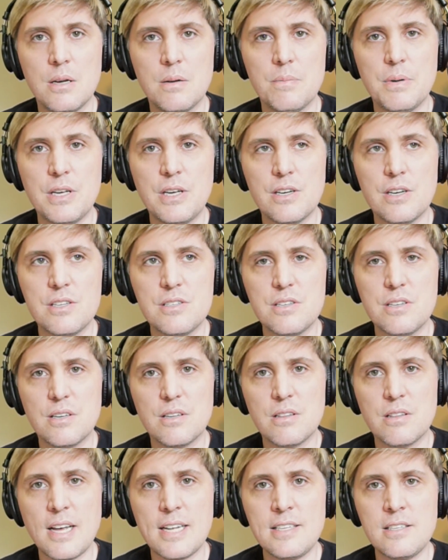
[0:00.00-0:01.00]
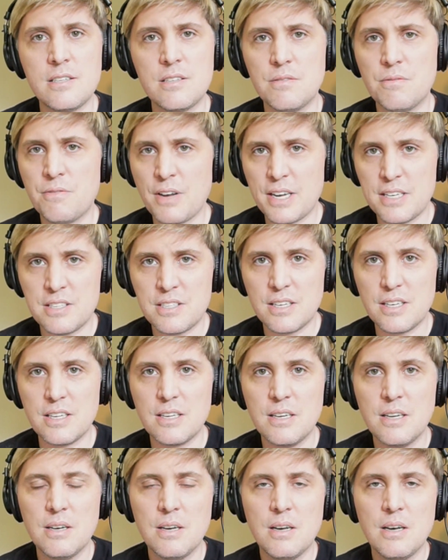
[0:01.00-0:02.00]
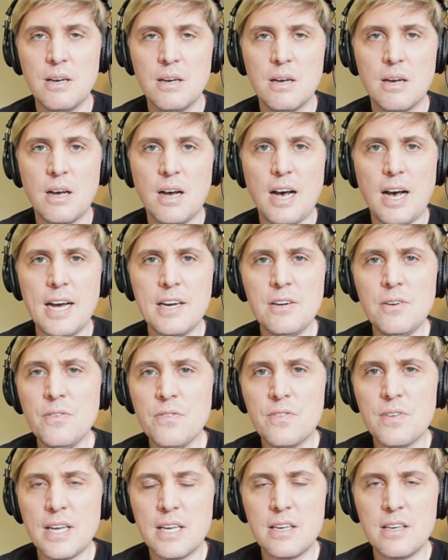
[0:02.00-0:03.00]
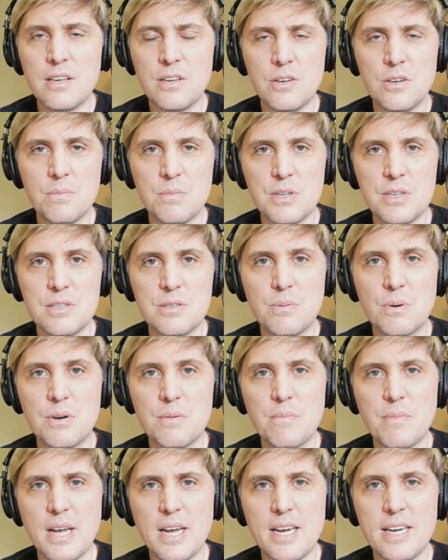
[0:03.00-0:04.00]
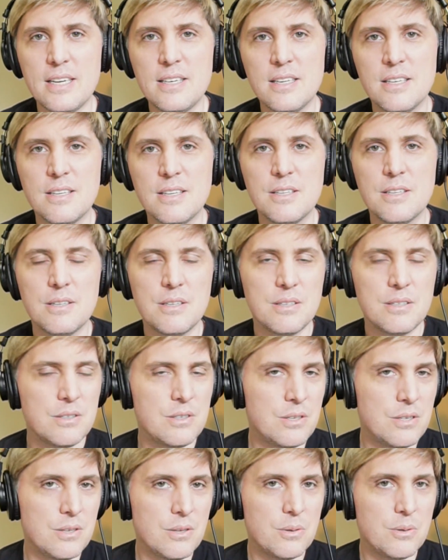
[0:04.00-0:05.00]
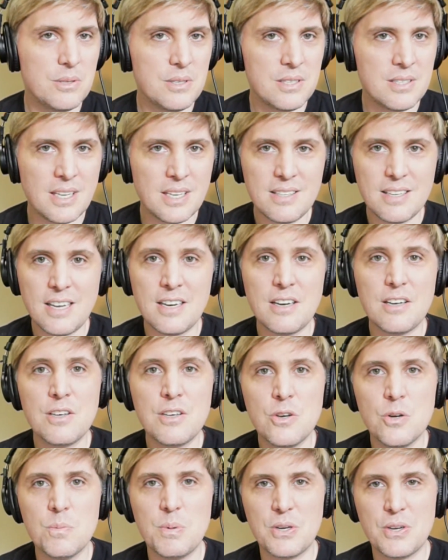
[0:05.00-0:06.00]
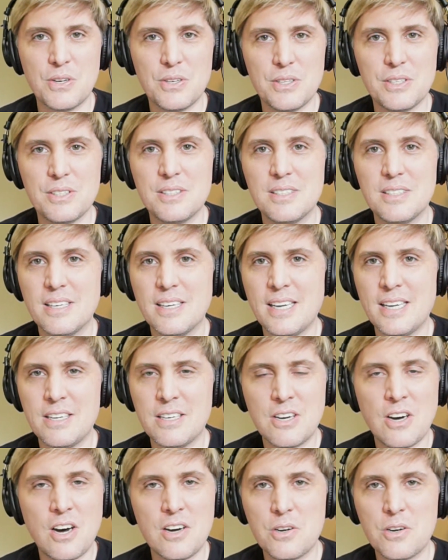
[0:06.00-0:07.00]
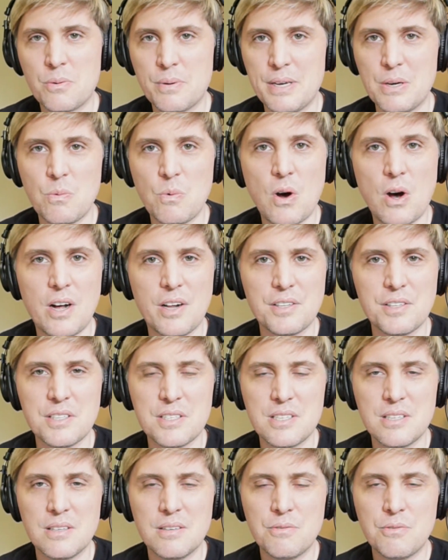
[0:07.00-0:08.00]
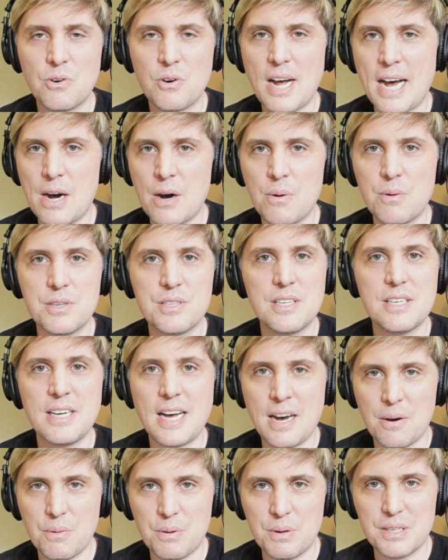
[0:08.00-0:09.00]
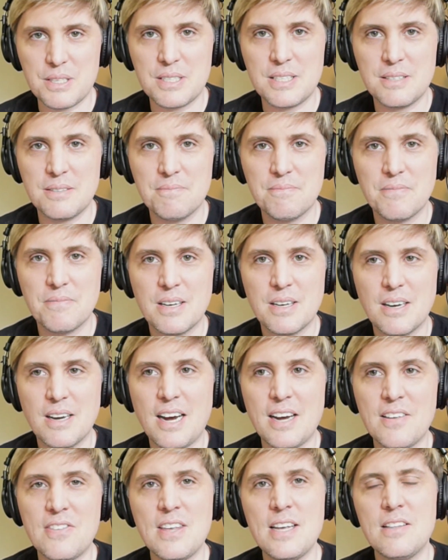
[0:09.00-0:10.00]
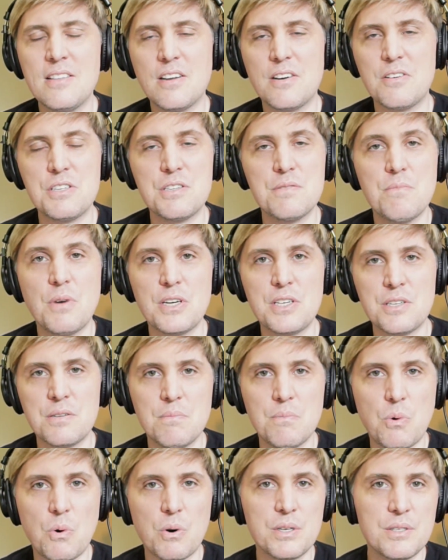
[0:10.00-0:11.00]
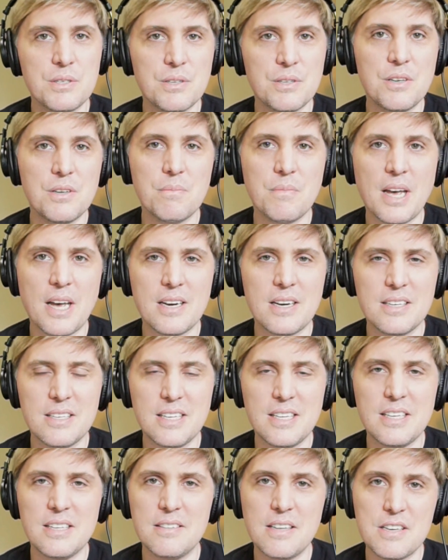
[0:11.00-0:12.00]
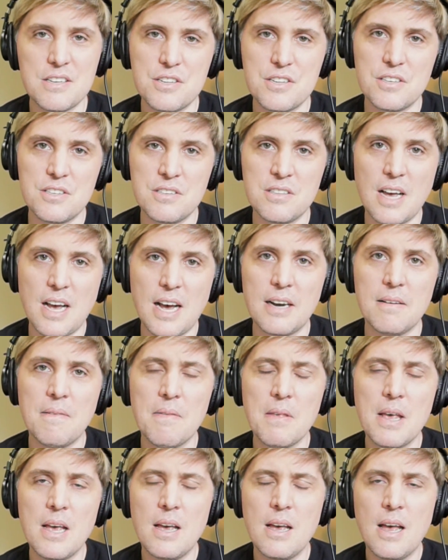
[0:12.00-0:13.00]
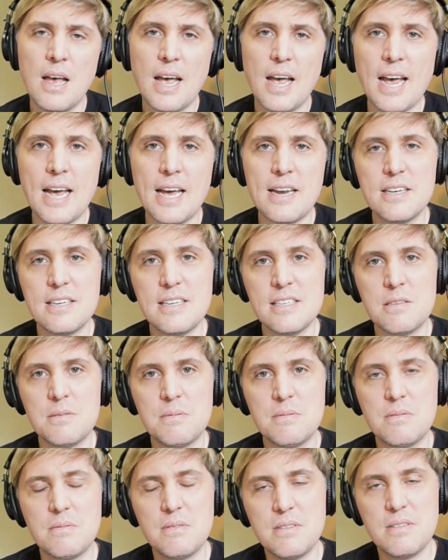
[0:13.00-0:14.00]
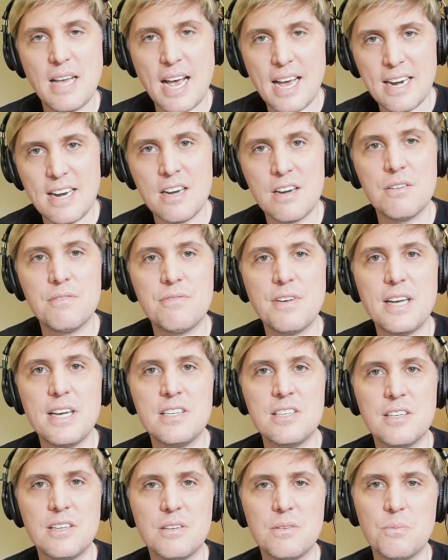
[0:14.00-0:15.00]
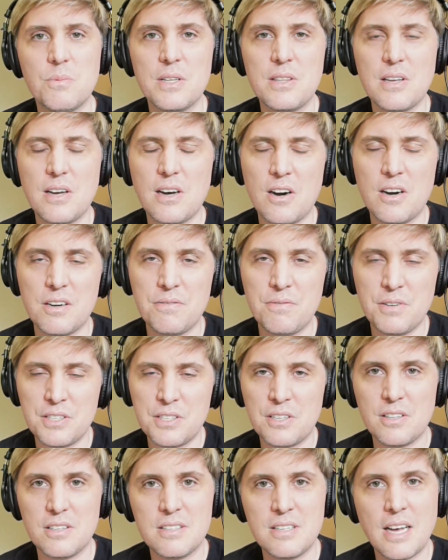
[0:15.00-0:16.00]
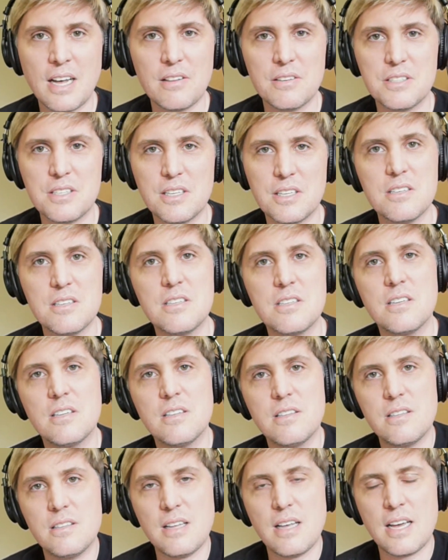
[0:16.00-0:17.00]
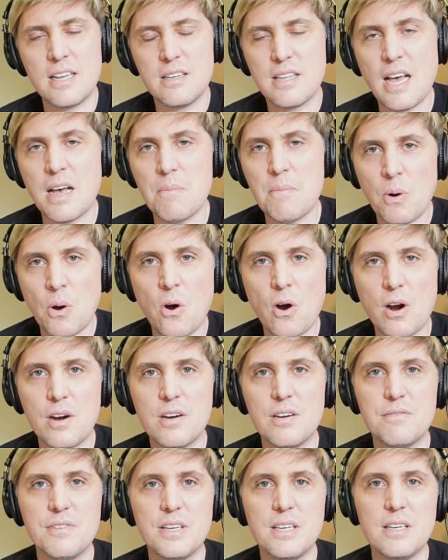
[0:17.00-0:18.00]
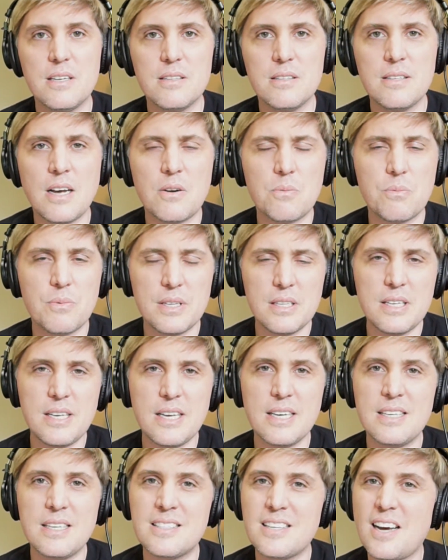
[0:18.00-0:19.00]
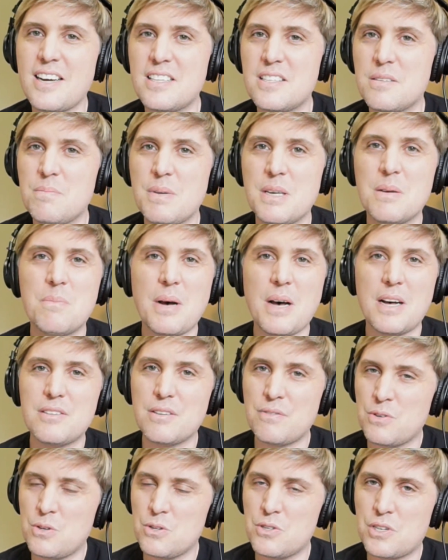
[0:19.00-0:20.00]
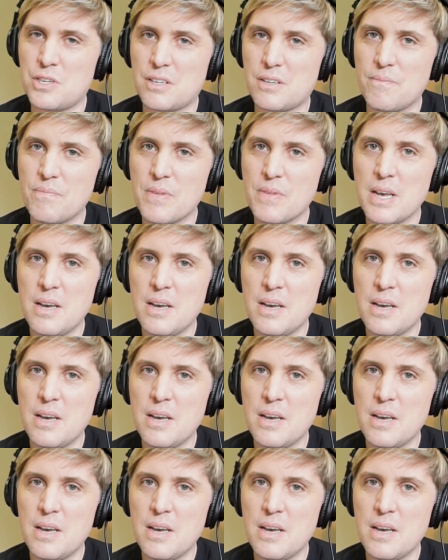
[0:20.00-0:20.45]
Because let's face it, I don't think humans were made to sit in a cubicle in concrete walls for hours and hours. I think there is much more to humanity than just that. And it is that innovation with artificial intelligence and that part of it that really excites me about the future.